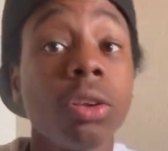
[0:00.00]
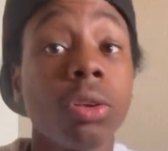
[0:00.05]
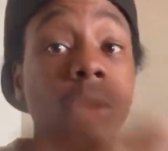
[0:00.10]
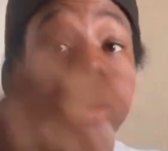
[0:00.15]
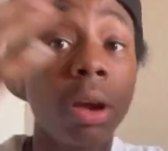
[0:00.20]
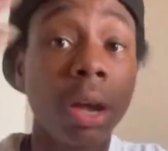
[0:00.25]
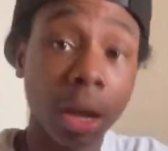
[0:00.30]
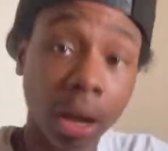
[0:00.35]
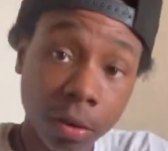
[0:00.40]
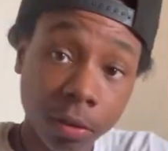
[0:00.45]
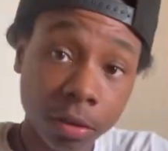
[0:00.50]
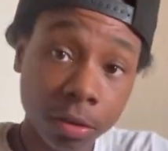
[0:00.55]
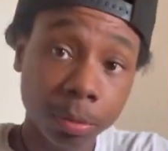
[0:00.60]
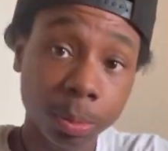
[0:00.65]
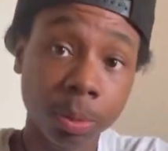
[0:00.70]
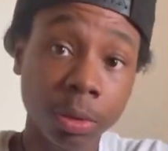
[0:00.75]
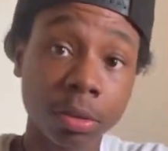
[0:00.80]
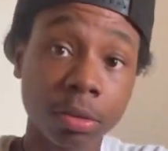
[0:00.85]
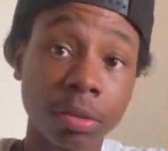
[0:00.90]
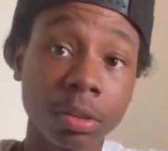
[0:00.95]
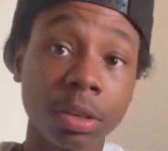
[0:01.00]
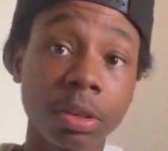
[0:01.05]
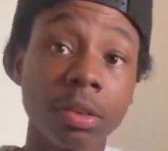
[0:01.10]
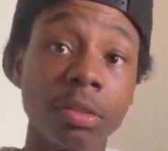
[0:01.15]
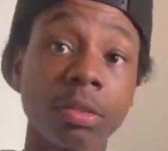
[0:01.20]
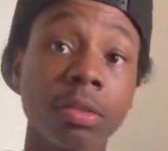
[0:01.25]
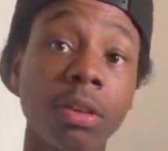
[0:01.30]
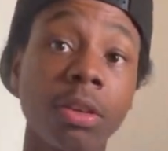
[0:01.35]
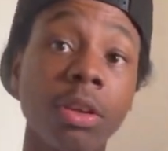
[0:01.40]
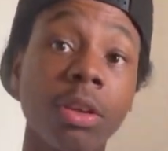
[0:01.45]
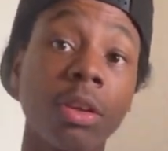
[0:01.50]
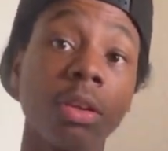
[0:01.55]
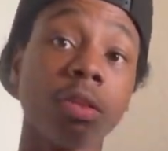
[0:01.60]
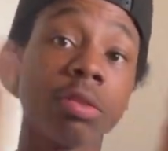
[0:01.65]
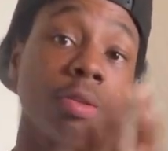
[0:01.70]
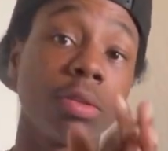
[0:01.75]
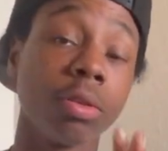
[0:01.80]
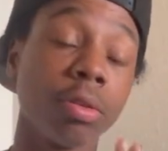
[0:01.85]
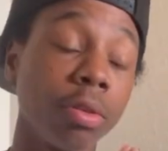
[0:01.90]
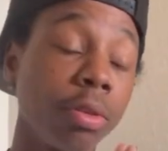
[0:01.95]
I have experienced this.
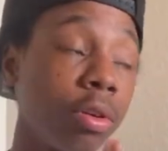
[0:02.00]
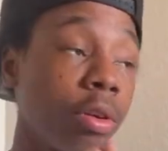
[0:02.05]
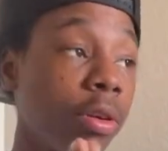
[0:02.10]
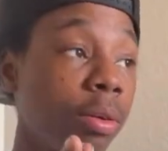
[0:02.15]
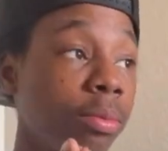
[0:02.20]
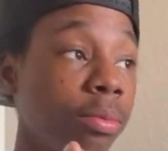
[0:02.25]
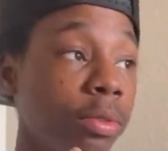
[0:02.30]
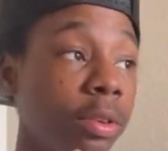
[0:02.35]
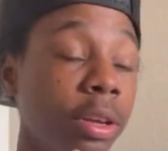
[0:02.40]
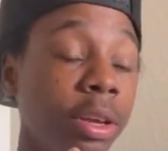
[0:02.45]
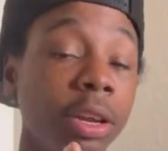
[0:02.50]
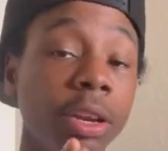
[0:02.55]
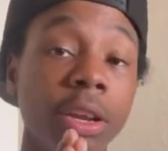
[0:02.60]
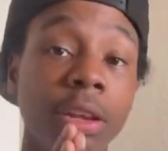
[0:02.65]
So, you know what I'm saying?